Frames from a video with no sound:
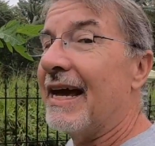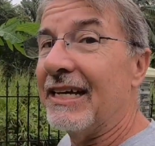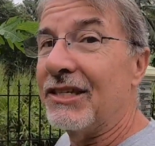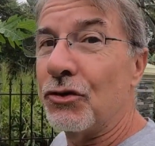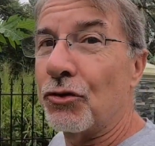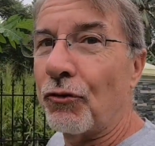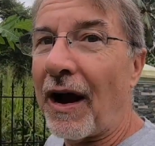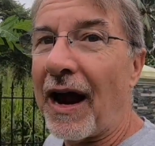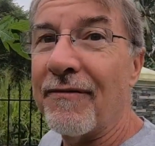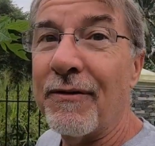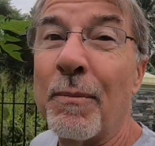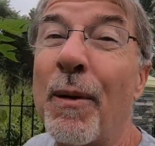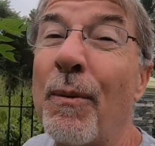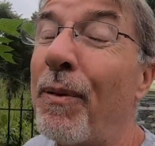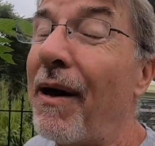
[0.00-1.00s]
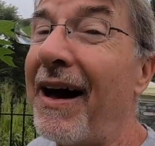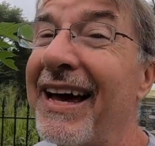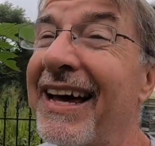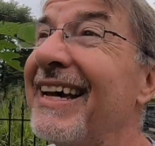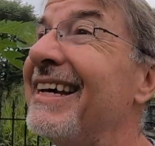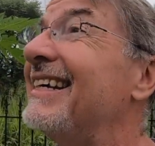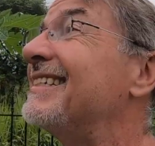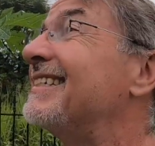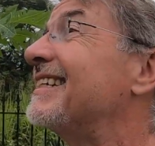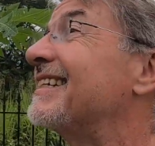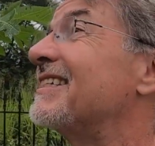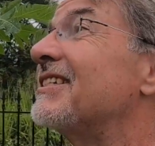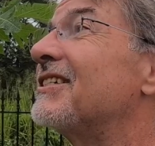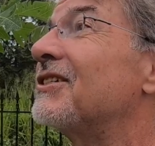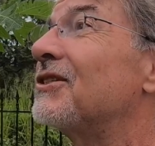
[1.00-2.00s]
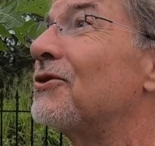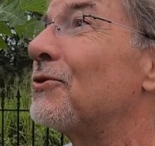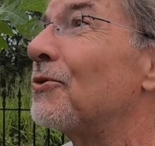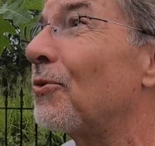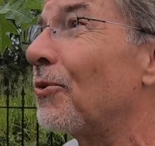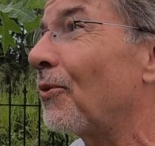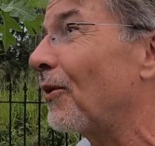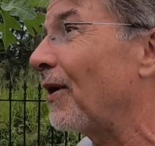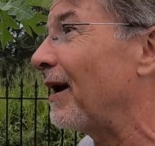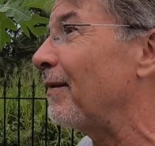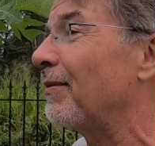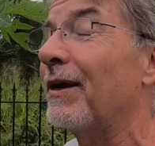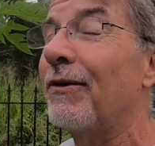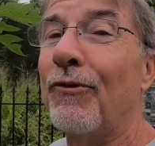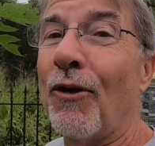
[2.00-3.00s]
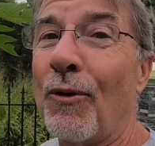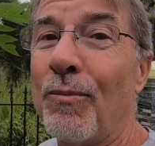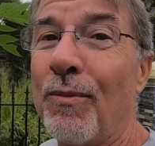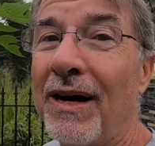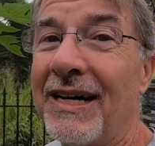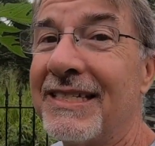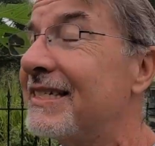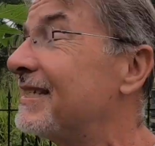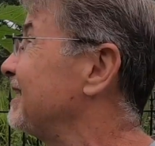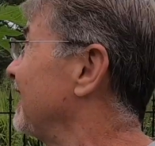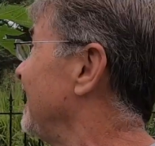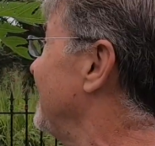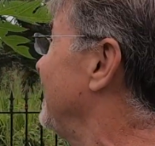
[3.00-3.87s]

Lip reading: it's thriving. Papaya is extremely robust,